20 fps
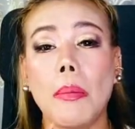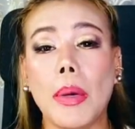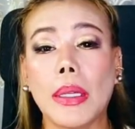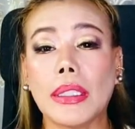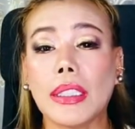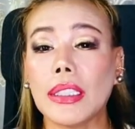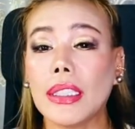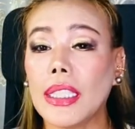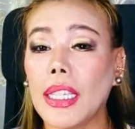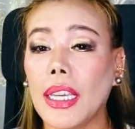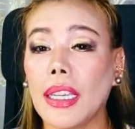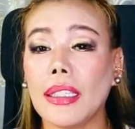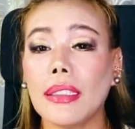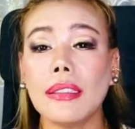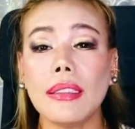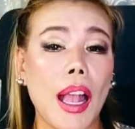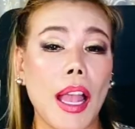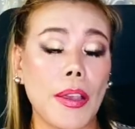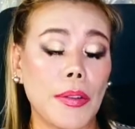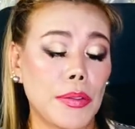But
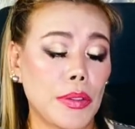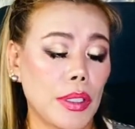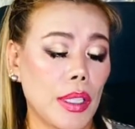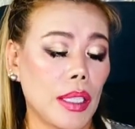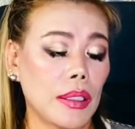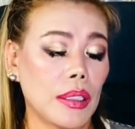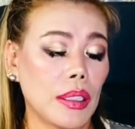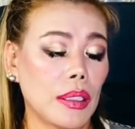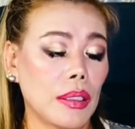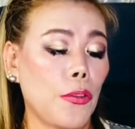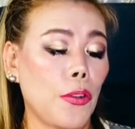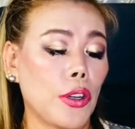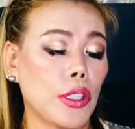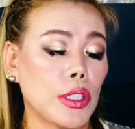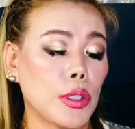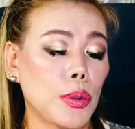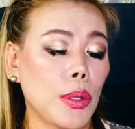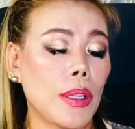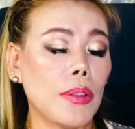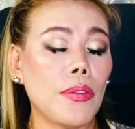again, I've tried it for
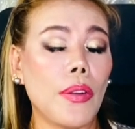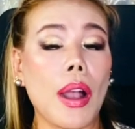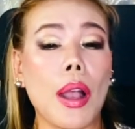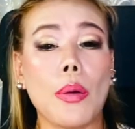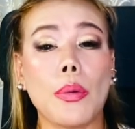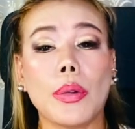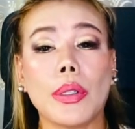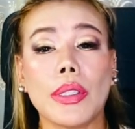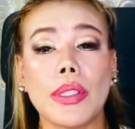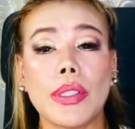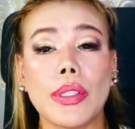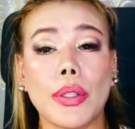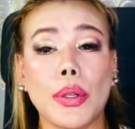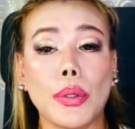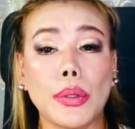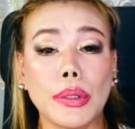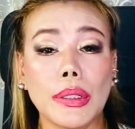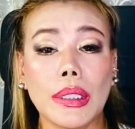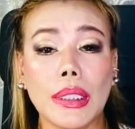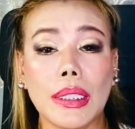twelve hours
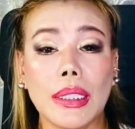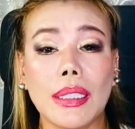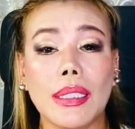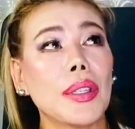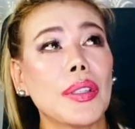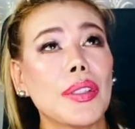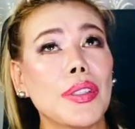only.